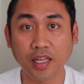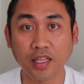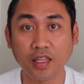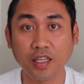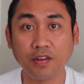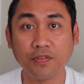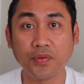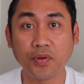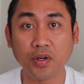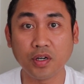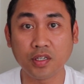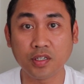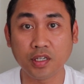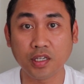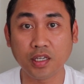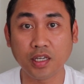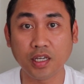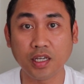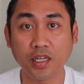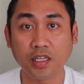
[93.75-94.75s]
and if you are
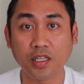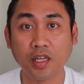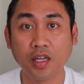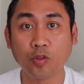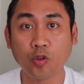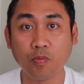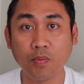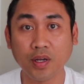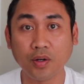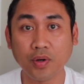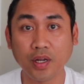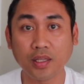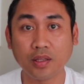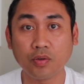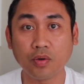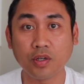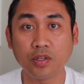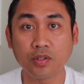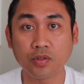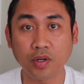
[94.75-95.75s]
seeking to migrate
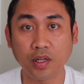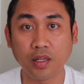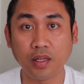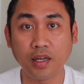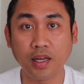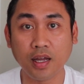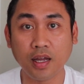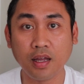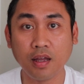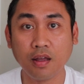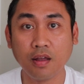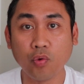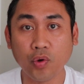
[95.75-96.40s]
to Australia,